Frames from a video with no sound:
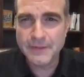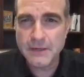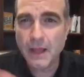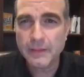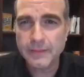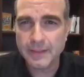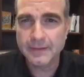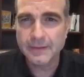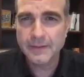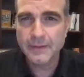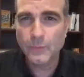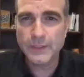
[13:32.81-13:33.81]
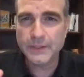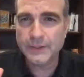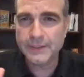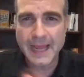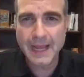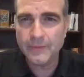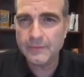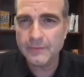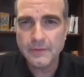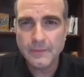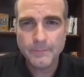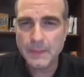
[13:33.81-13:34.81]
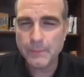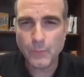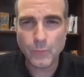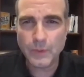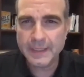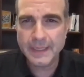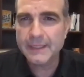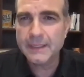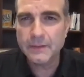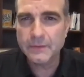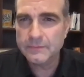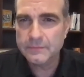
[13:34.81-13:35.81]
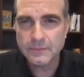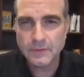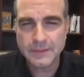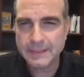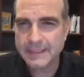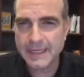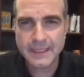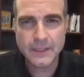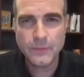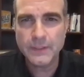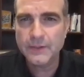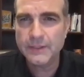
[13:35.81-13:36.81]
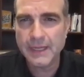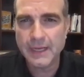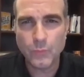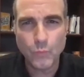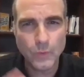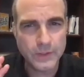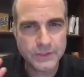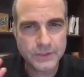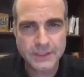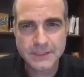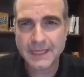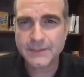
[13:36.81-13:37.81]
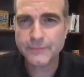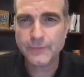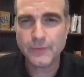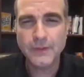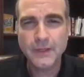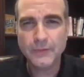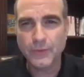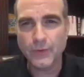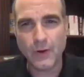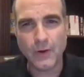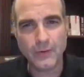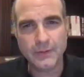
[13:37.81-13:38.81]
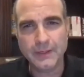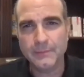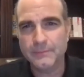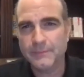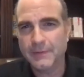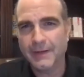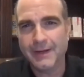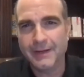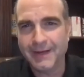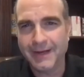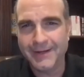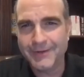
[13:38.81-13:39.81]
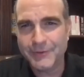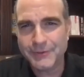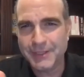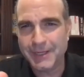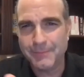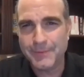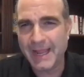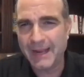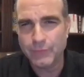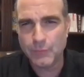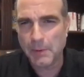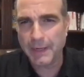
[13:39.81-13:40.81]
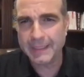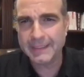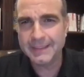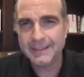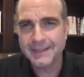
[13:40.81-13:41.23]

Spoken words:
Nothing. When you're down, people will kick you. They'll kick you when you're down. When you're successful, they'll all come on your ship, everybody.